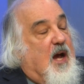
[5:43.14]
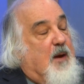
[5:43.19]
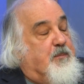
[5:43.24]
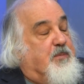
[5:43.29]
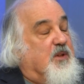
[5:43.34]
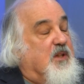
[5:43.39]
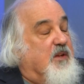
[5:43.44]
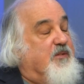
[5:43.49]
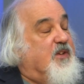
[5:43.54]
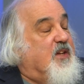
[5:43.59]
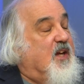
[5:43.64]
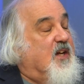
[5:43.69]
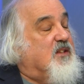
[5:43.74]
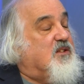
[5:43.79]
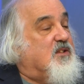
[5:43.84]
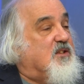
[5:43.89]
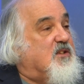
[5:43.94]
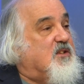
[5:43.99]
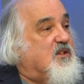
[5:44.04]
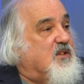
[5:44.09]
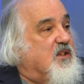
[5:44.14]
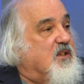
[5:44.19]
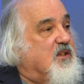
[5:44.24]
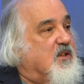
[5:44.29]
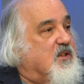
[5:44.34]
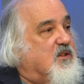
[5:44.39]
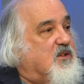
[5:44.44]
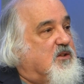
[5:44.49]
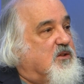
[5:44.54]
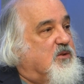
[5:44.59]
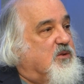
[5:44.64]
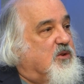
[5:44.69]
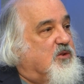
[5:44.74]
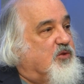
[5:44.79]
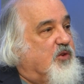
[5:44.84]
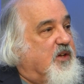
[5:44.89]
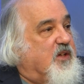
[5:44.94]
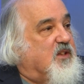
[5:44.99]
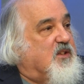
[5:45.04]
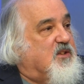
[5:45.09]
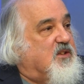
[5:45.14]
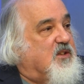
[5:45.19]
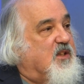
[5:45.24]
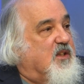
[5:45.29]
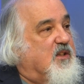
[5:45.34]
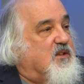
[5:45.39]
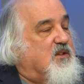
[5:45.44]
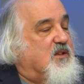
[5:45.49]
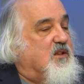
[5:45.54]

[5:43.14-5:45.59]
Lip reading: I believe it has succeeded to a great extent.